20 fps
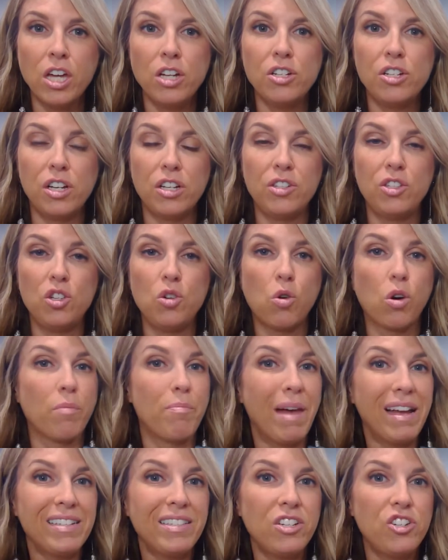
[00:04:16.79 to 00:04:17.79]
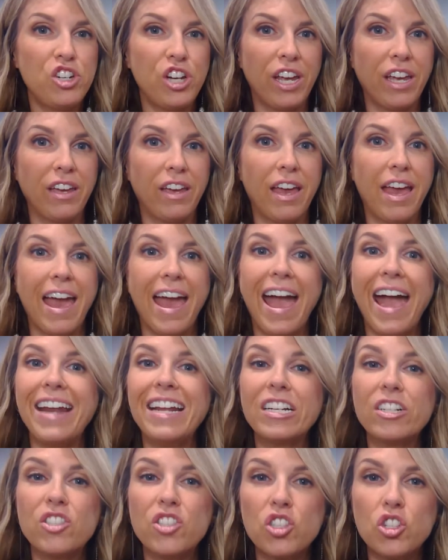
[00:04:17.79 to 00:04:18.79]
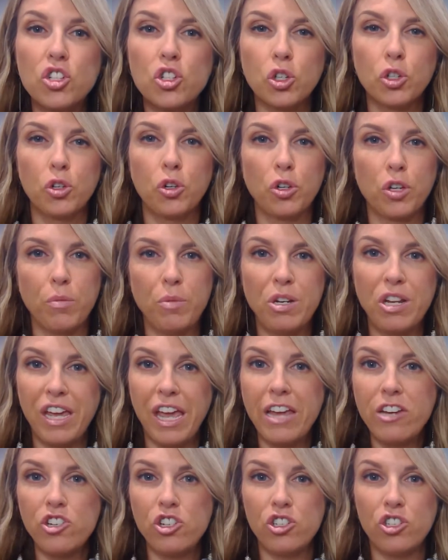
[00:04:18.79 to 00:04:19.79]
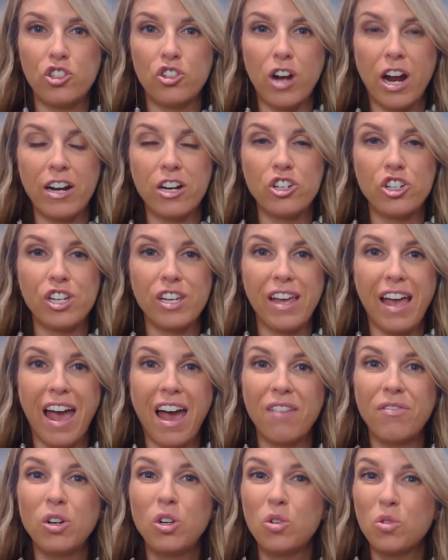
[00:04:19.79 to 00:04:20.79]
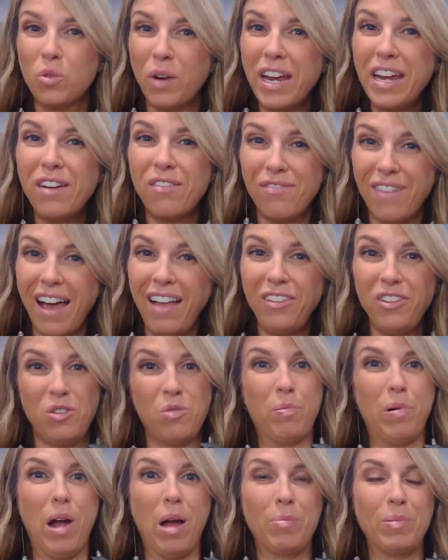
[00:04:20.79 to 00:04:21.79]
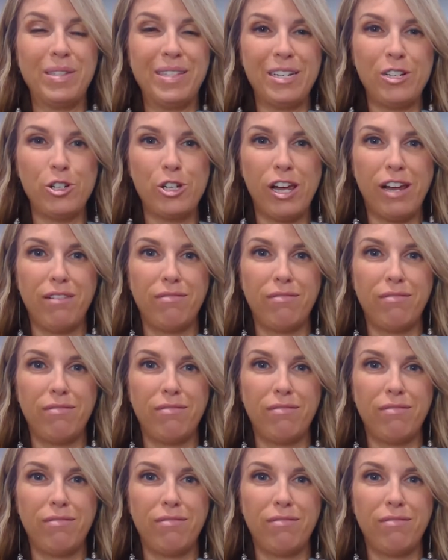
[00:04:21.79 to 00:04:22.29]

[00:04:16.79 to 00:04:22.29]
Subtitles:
Does your messaging and external communication strategy have a great value proposition?